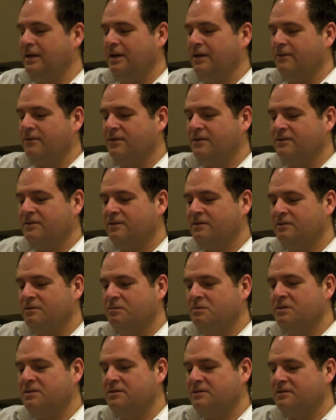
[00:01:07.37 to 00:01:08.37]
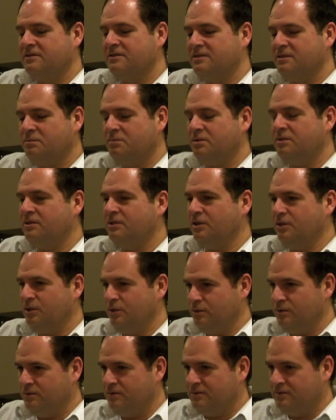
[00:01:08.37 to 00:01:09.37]
If the system isn't simple to
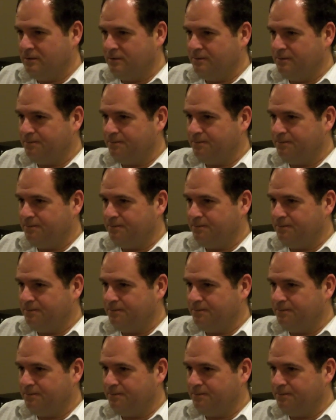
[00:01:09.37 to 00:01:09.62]
use,